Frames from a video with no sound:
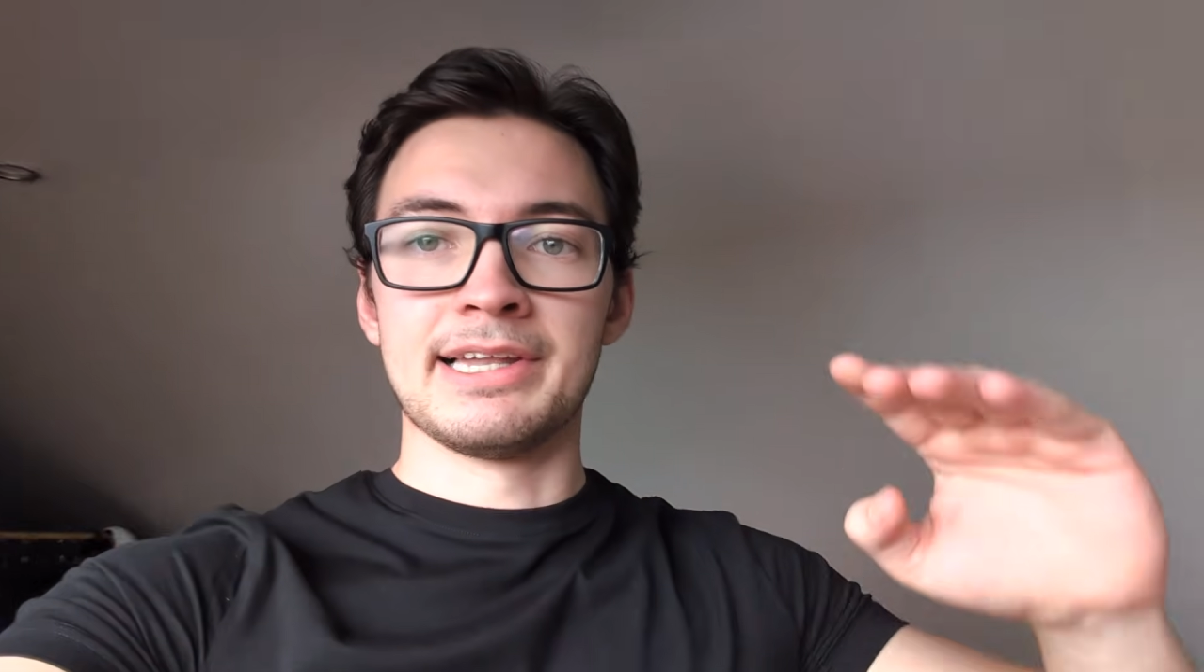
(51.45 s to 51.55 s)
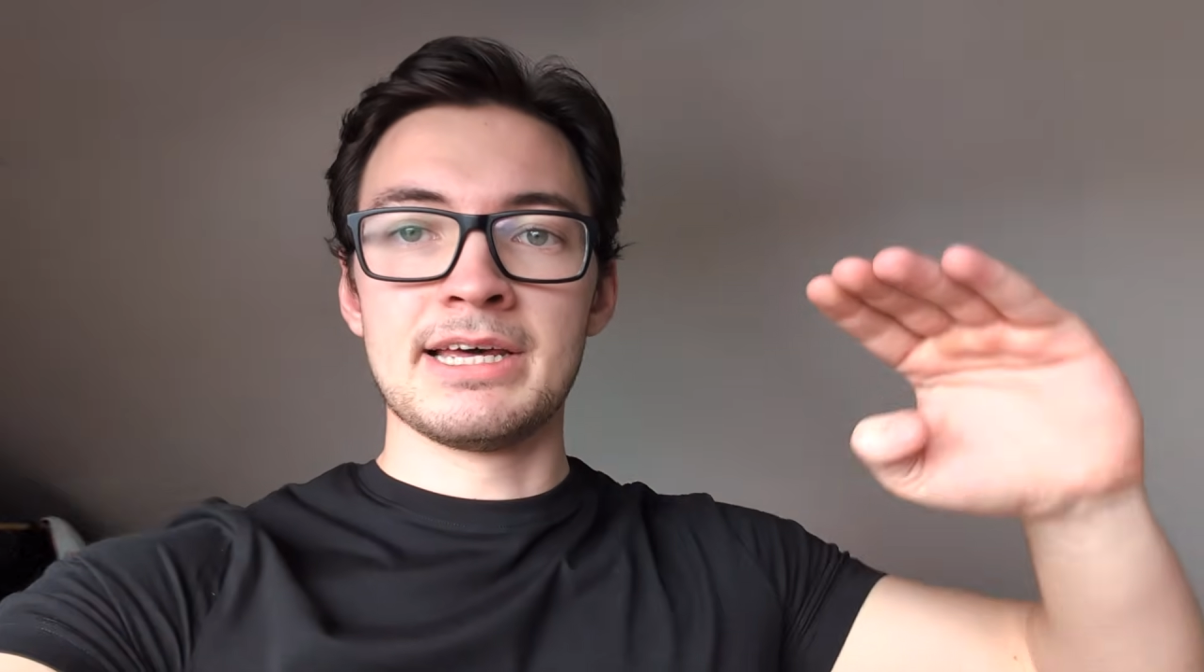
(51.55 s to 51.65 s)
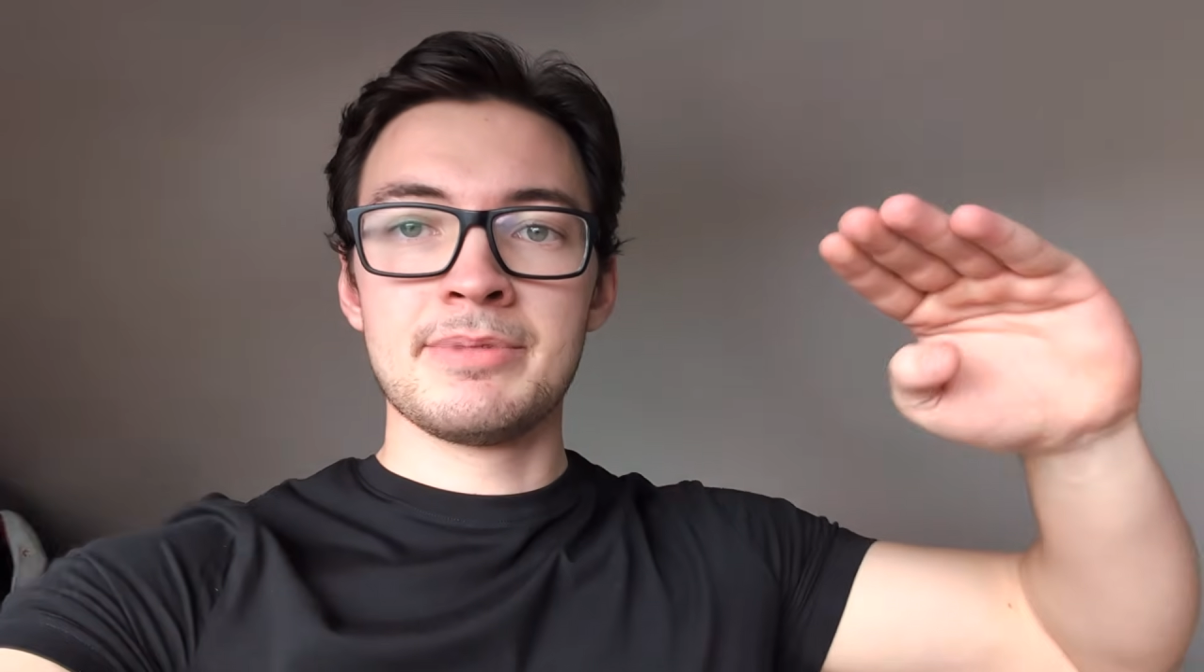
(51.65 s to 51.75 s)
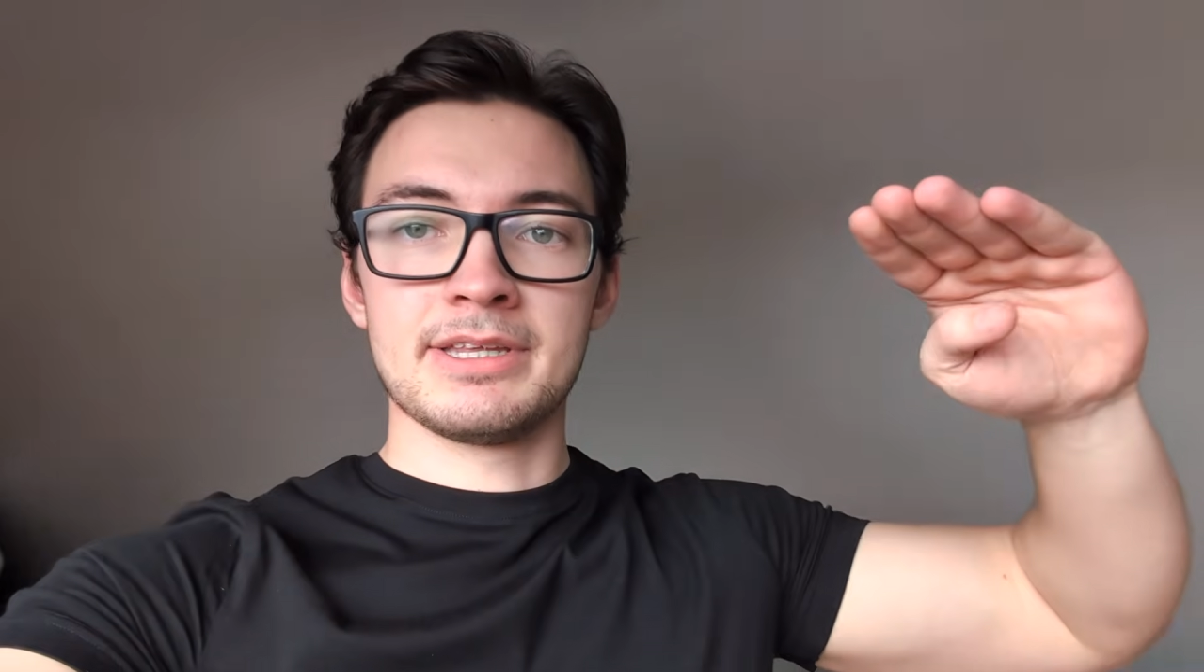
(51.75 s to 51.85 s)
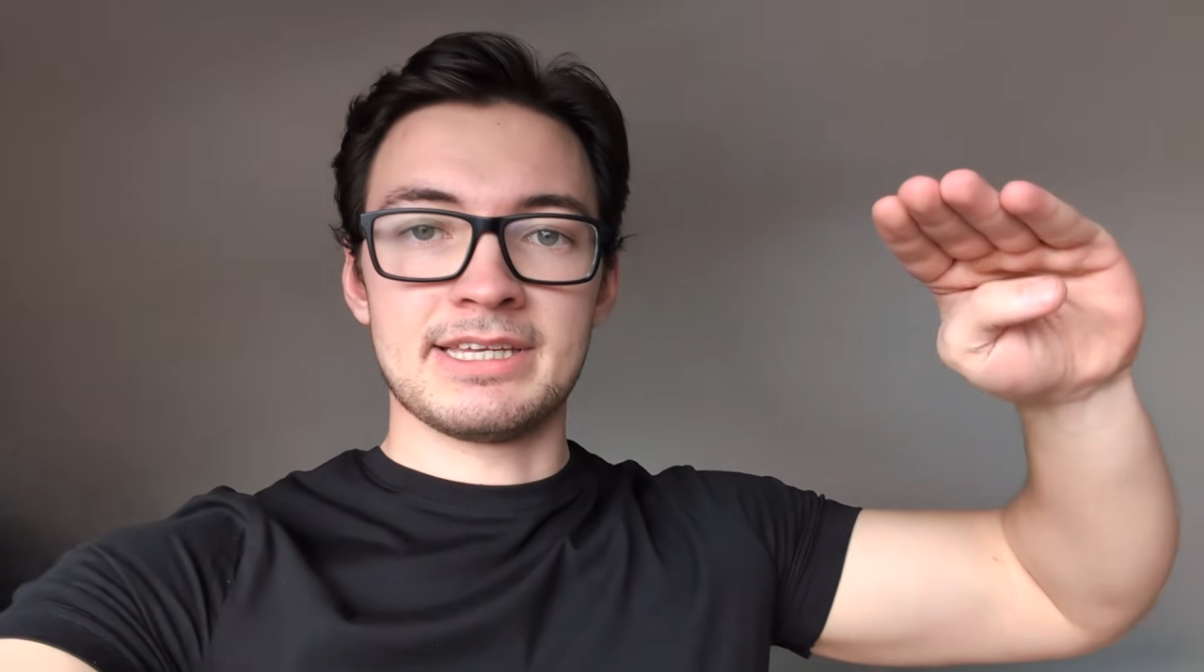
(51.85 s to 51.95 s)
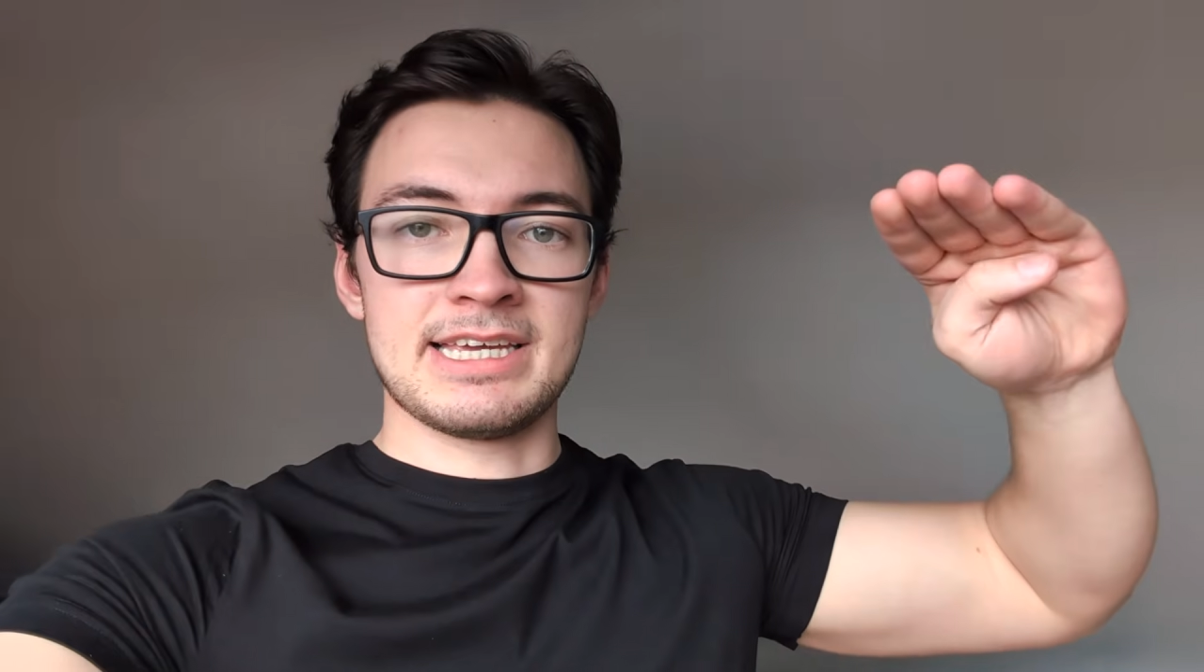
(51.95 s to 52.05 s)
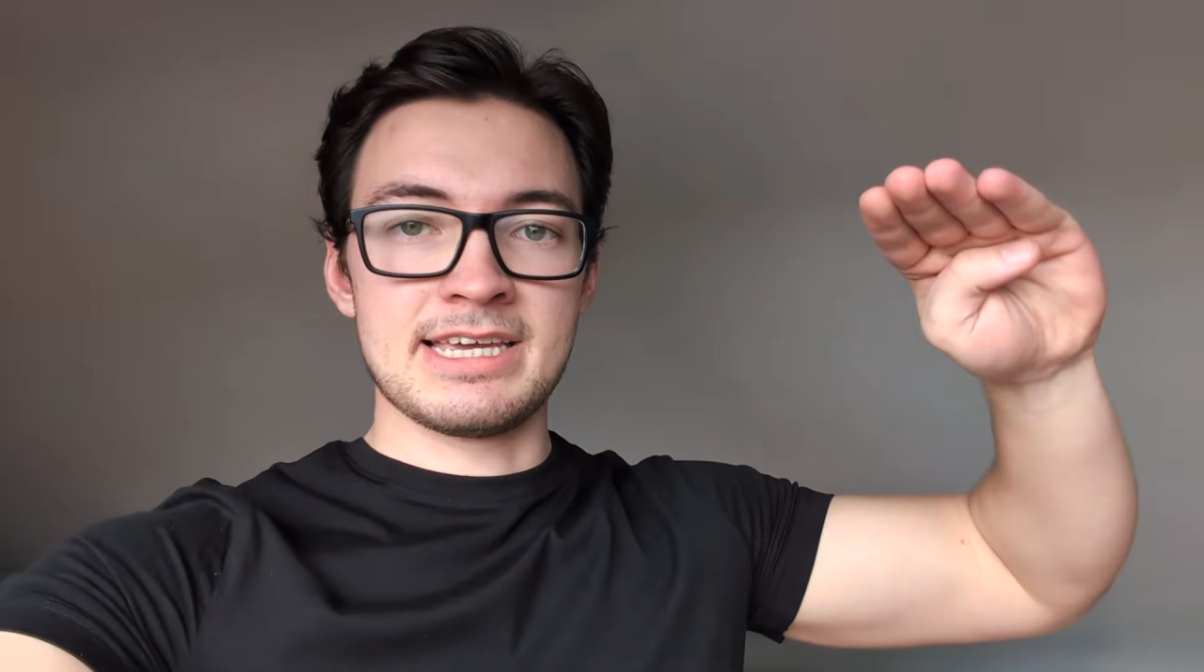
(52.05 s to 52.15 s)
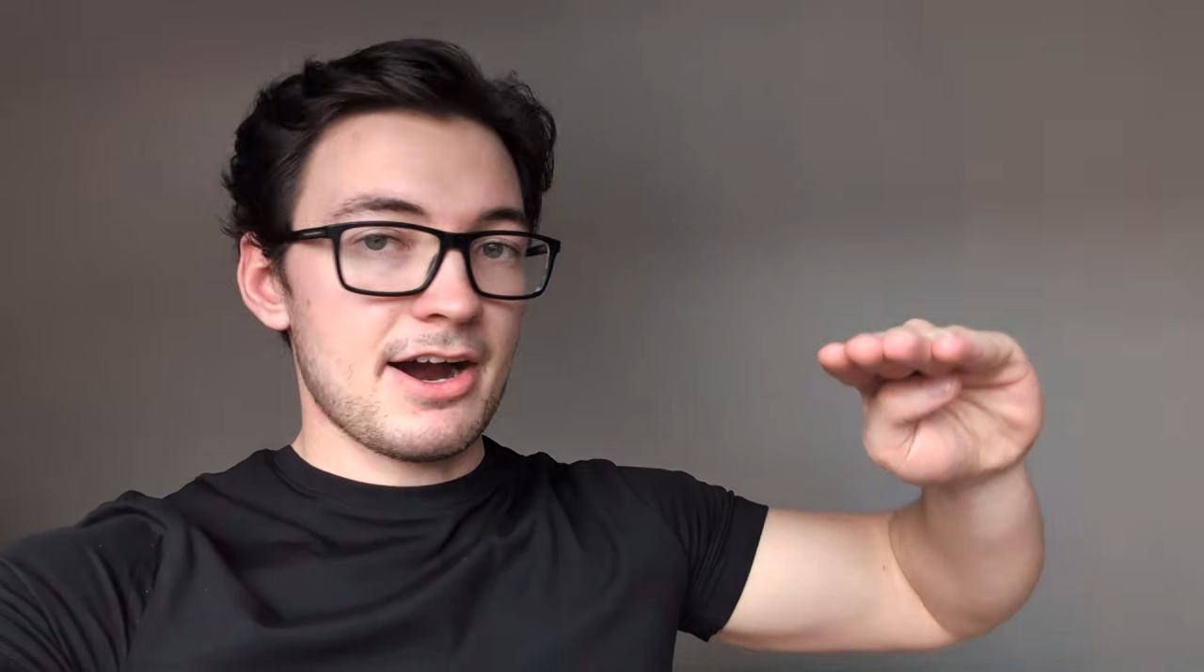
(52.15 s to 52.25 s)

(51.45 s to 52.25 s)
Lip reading: limit the